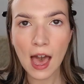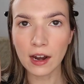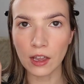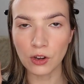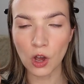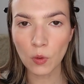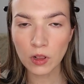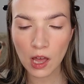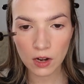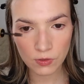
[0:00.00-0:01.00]
And I know a
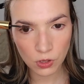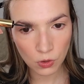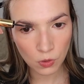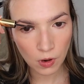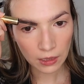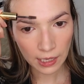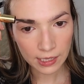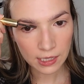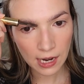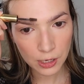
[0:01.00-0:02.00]
lot of you
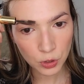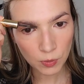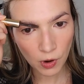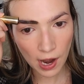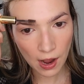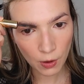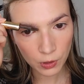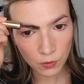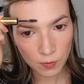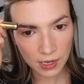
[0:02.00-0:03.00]
like a natural brow.
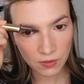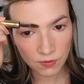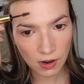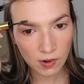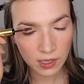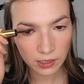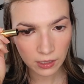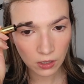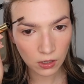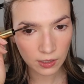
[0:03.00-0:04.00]
You've made it very
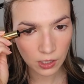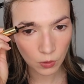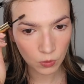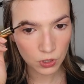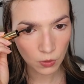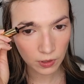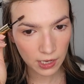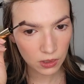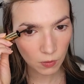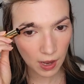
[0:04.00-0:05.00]
clear that you don't
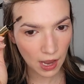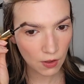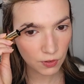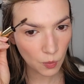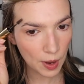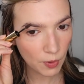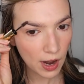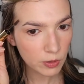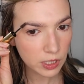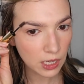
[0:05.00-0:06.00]
like the way I fill my
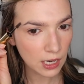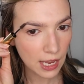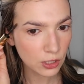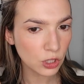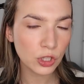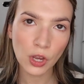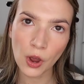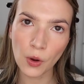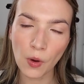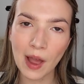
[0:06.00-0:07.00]
brows in. And
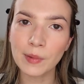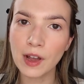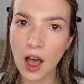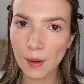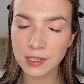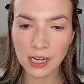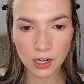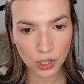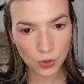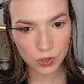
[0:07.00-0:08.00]
so I'm
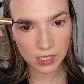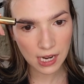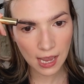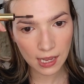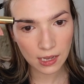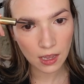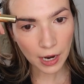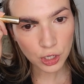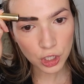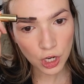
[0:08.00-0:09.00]
accommodating you today
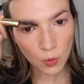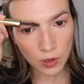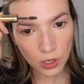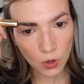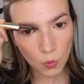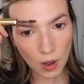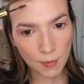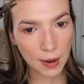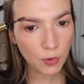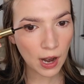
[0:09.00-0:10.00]
by showing you what
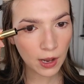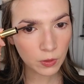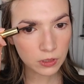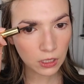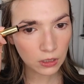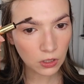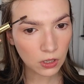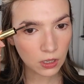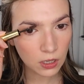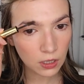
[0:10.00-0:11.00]
my brows
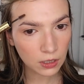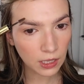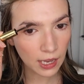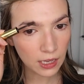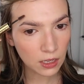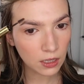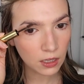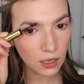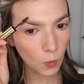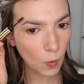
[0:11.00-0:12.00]
look
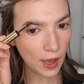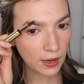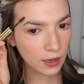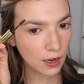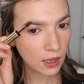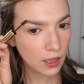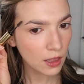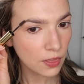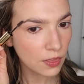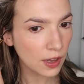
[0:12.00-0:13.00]
like when
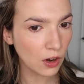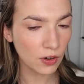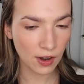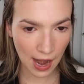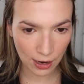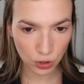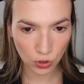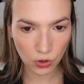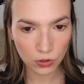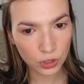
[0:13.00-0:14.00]
they're
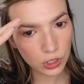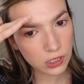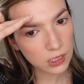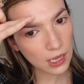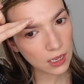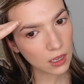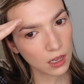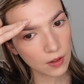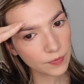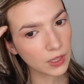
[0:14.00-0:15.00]
natural, just like
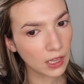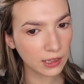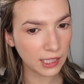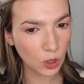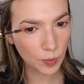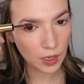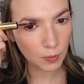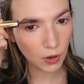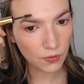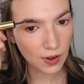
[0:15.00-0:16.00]
a little
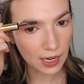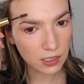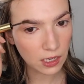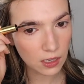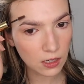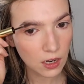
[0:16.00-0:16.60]
bit perfected.